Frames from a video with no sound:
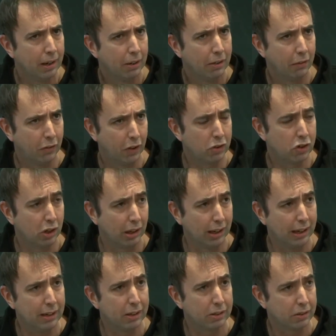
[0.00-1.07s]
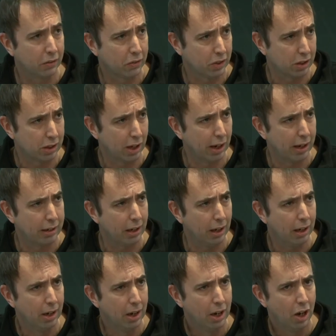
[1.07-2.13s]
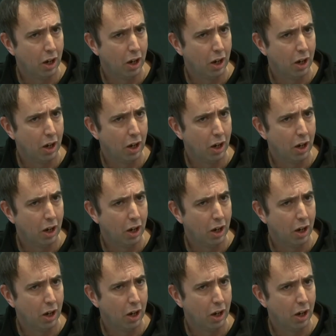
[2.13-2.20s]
the future leaders of society